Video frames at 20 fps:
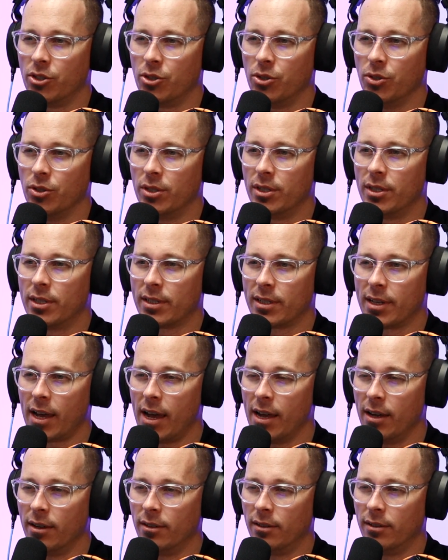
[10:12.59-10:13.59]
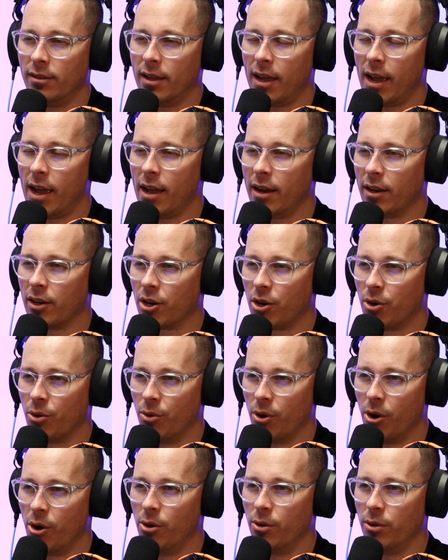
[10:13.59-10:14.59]
to scale and
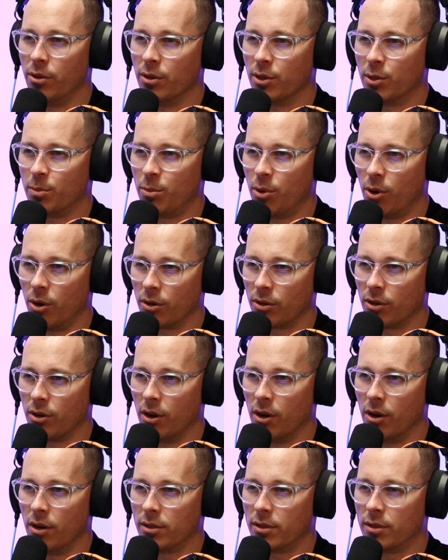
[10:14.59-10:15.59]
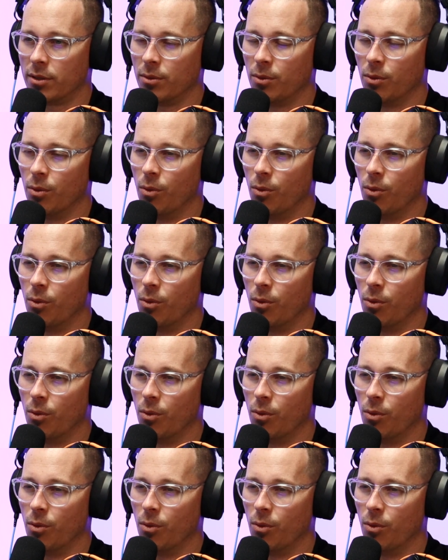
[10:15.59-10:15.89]
grow this podcast